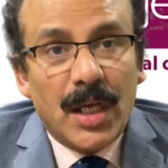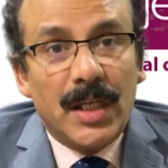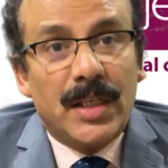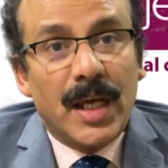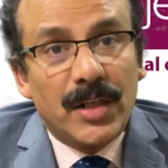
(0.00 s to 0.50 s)

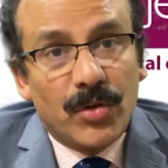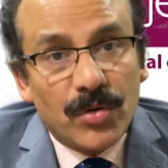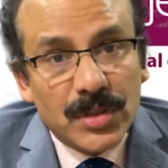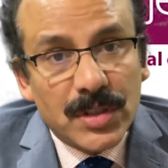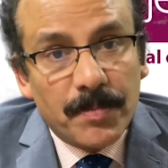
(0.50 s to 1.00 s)
It can
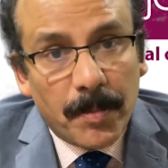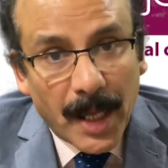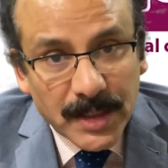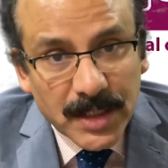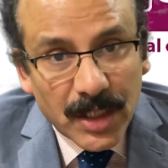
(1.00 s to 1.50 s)
cause
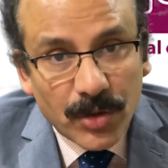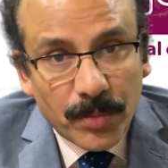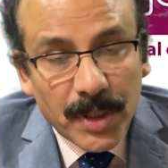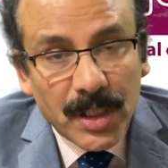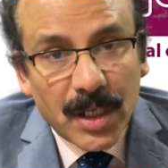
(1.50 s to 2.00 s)

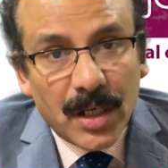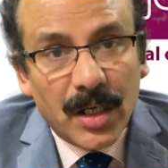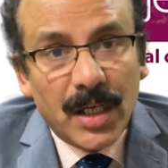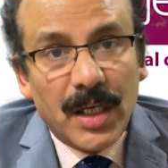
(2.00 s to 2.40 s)
pancytopenia.